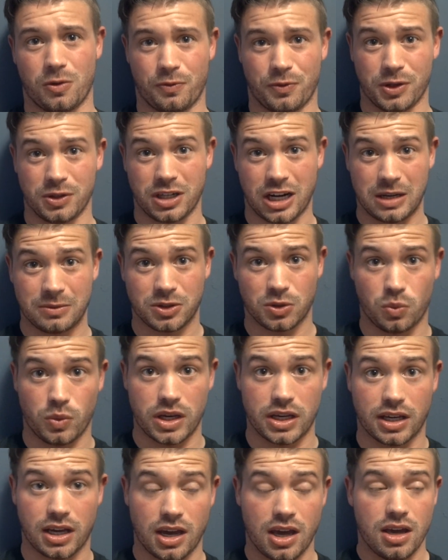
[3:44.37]
a few times a
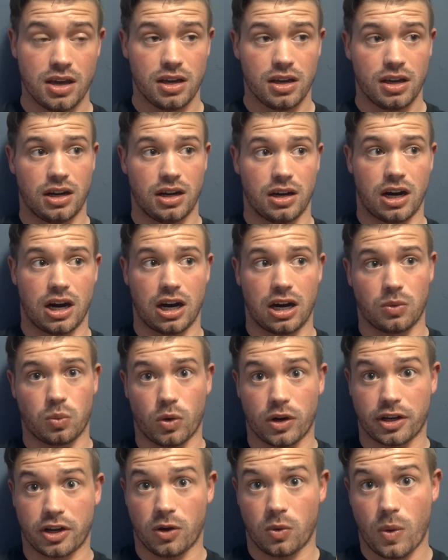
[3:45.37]
week,
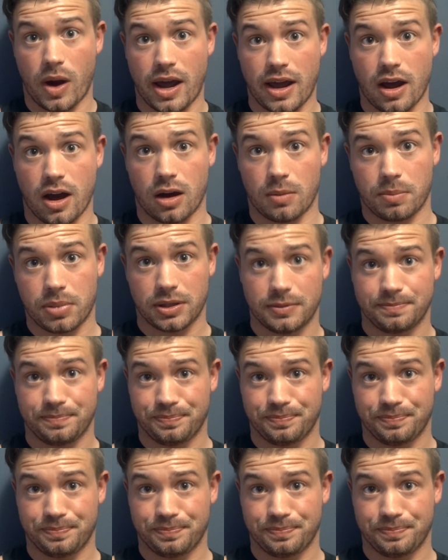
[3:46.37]
work your way up.